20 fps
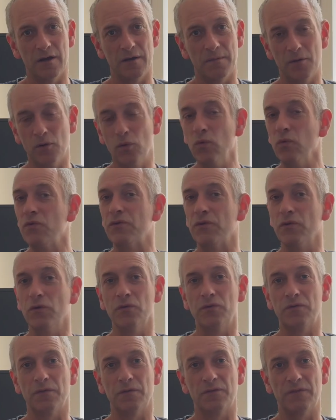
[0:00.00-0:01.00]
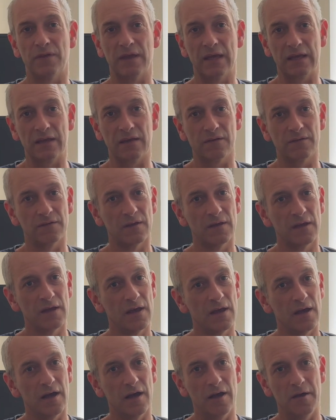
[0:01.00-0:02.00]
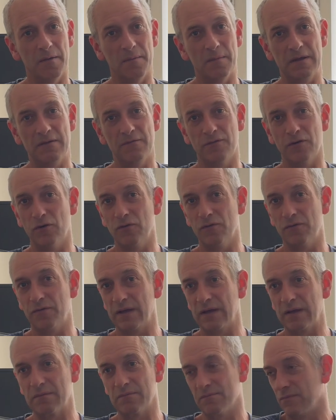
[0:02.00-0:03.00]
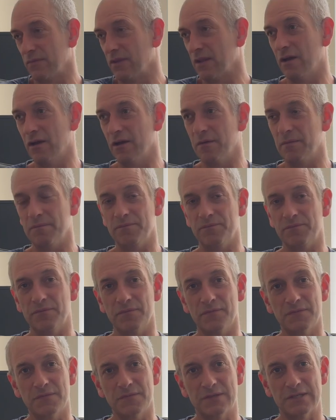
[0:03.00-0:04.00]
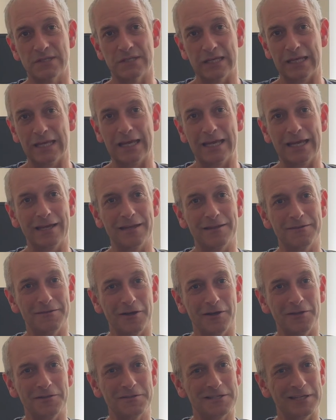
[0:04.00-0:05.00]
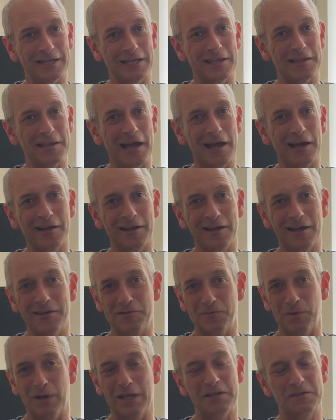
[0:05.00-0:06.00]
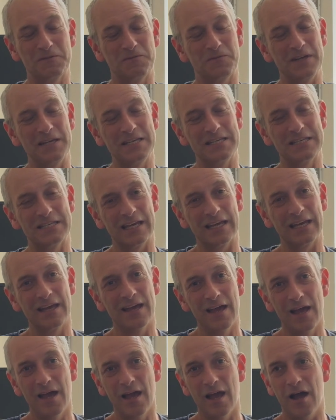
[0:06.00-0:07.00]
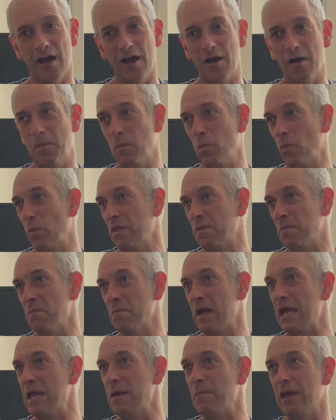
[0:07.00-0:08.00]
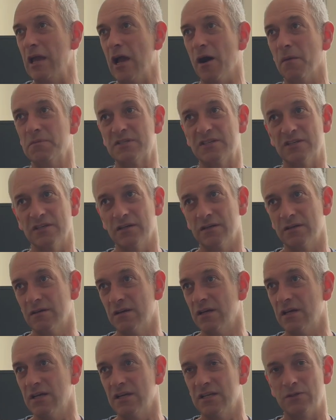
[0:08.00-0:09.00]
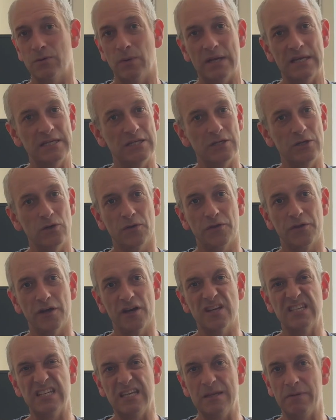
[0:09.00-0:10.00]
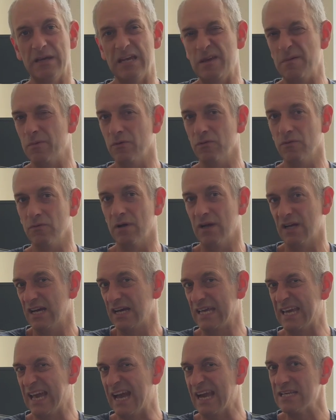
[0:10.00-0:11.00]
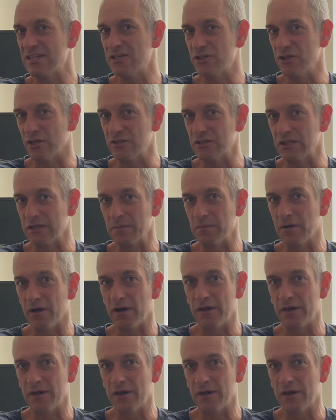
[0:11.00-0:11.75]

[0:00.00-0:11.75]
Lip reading: all sorts of things involving singing and dancing and that, as well as feasting, with maybe up to 20 or 30 people at a guess, judging by